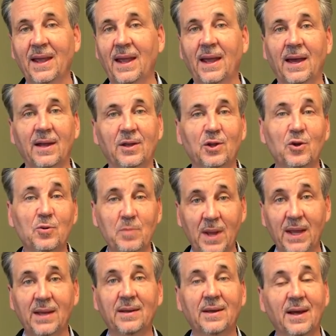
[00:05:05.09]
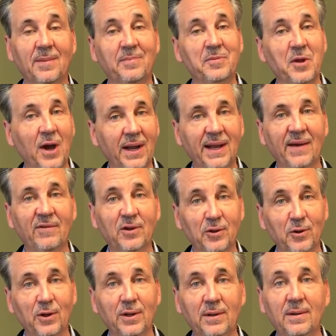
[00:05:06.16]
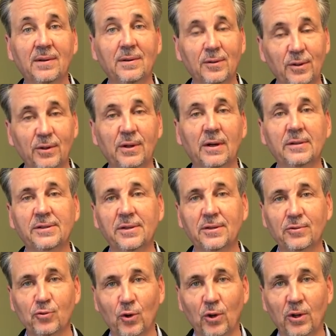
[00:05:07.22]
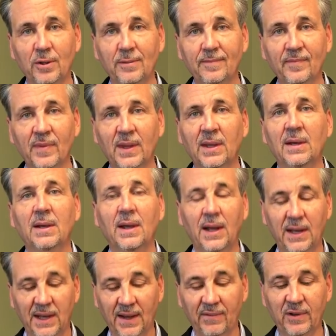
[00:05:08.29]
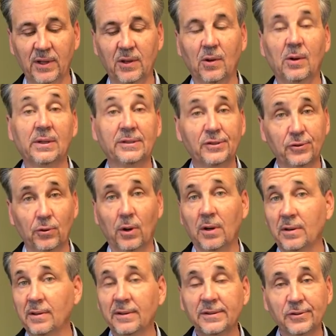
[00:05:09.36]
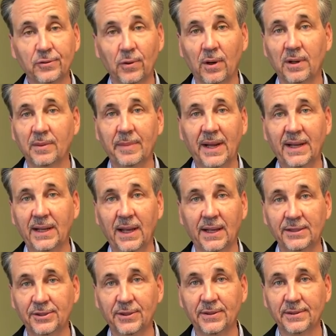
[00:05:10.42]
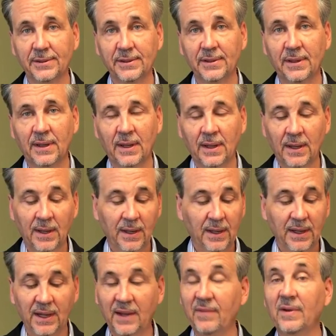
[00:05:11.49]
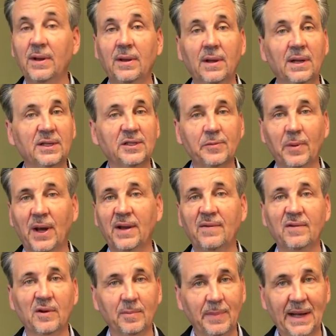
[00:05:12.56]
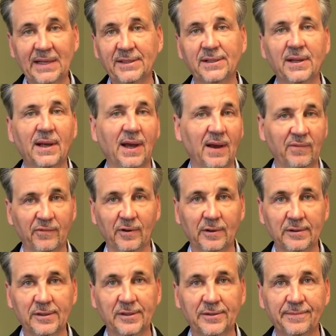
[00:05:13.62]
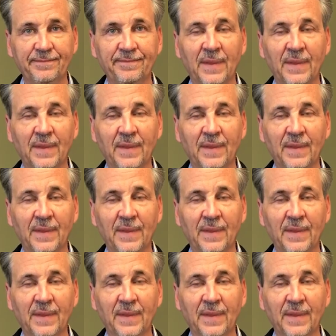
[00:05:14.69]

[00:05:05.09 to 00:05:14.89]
And you may end up not having good glucose control and having to go on stronger and stronger medications, even in spite of your best efforts.